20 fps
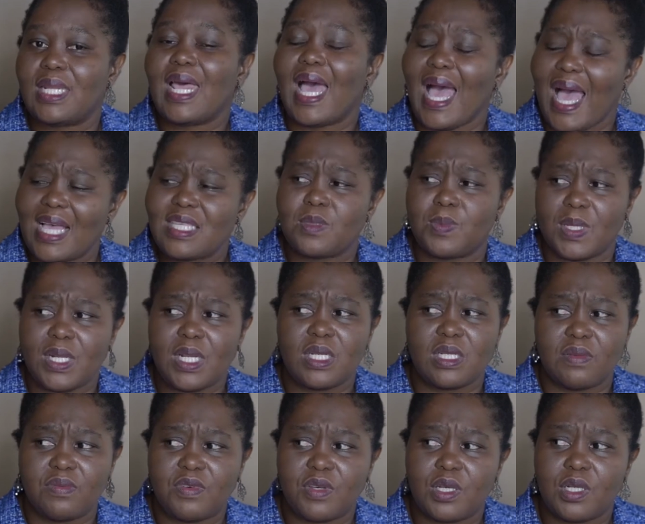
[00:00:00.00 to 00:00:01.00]
it has been a
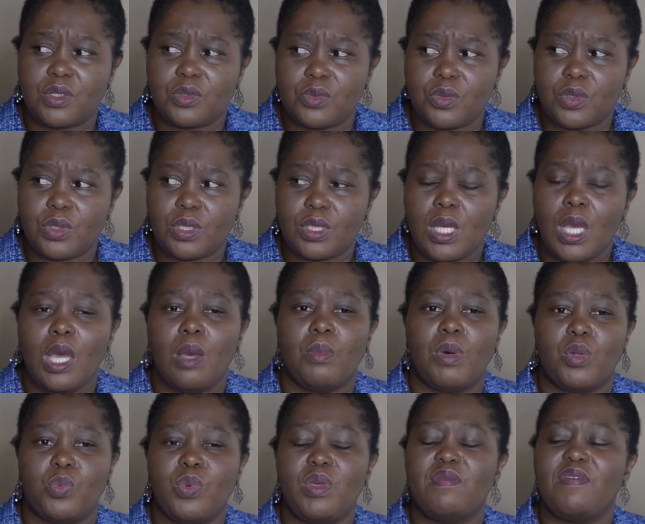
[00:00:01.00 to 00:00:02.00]
difficult role.
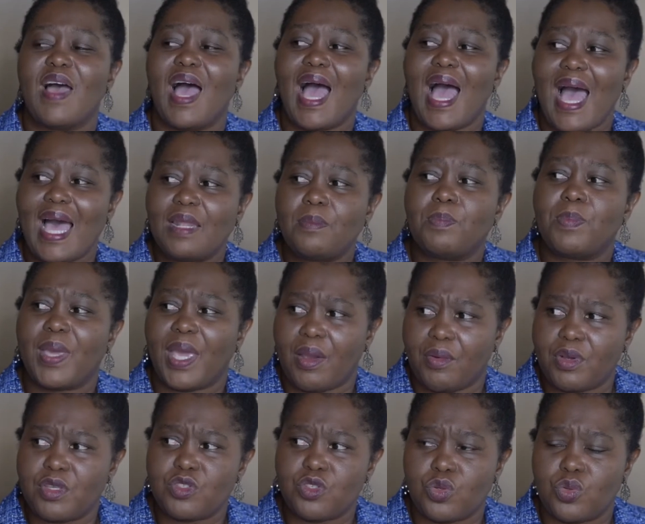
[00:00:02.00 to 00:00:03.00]
But we've had
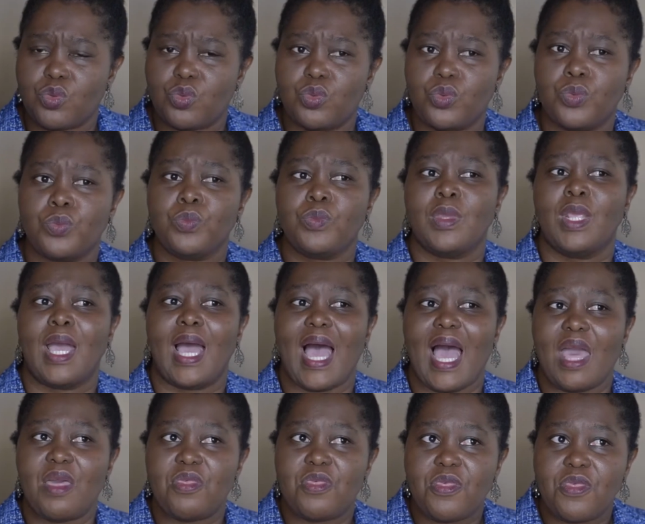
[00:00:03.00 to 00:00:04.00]
parents who,
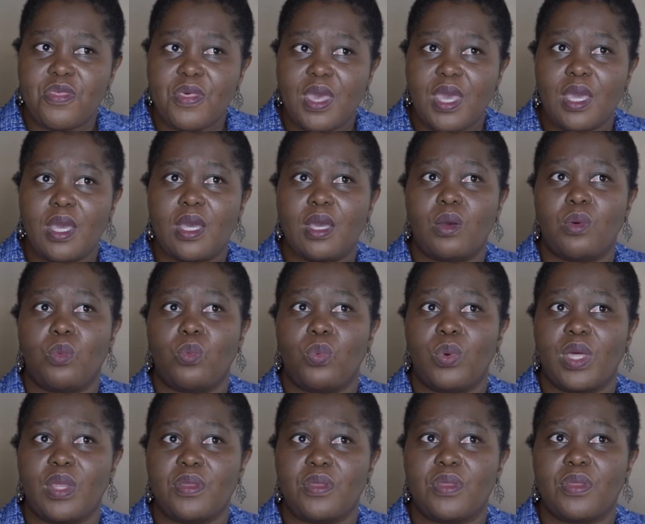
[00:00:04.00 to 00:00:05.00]
I think,
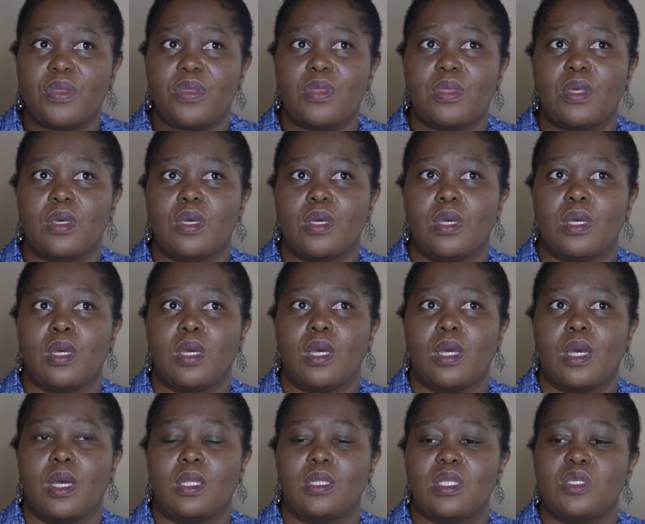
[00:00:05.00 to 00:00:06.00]
with
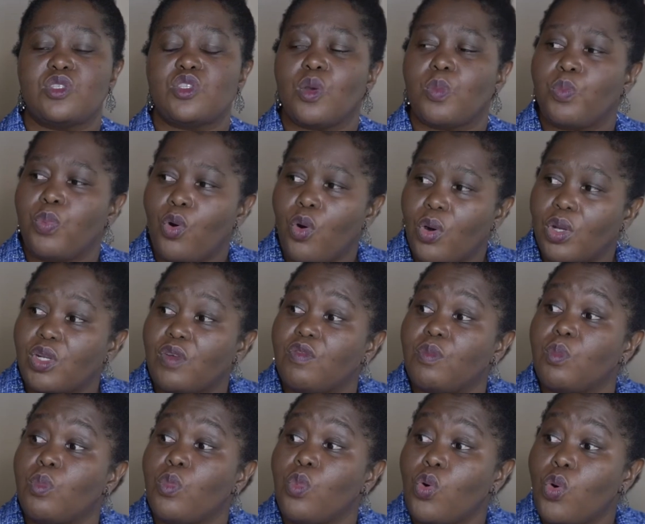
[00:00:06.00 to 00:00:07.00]
the support
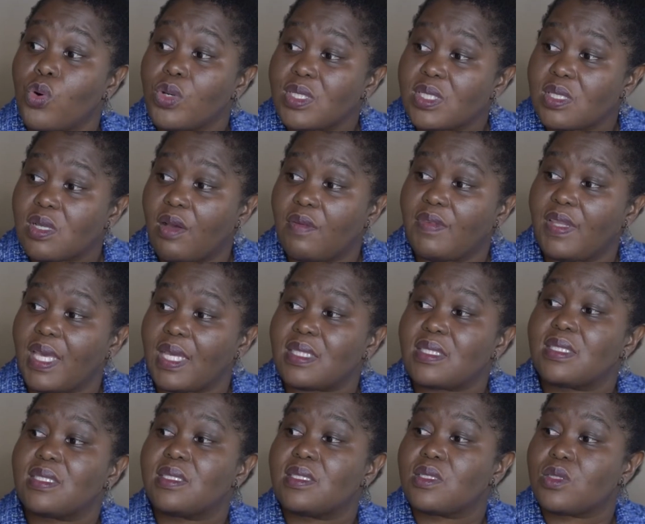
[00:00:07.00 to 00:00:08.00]
of most of their
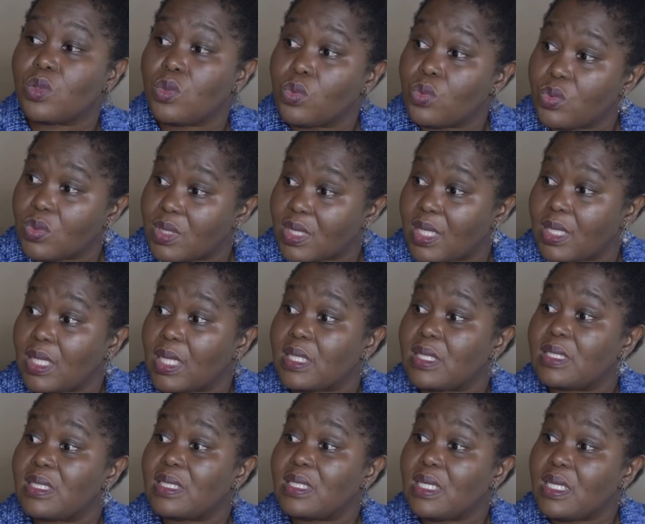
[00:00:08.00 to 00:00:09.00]
schools and
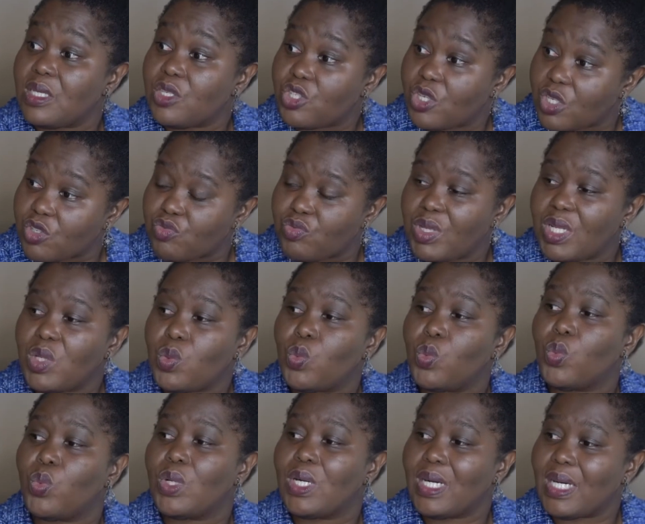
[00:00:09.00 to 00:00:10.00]
their teachers really
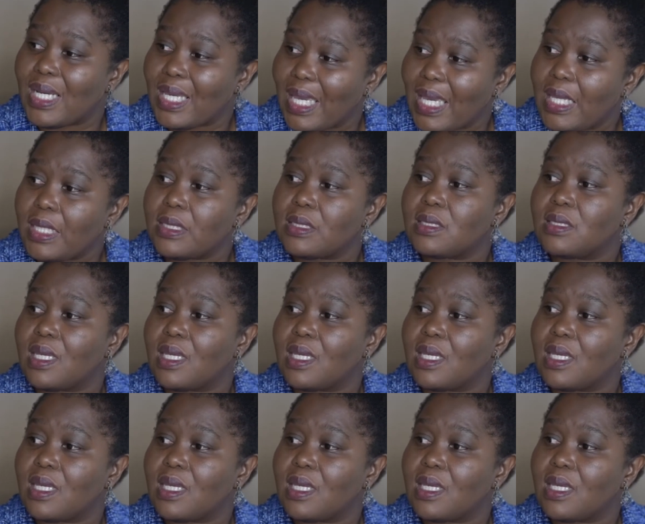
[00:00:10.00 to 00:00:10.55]
working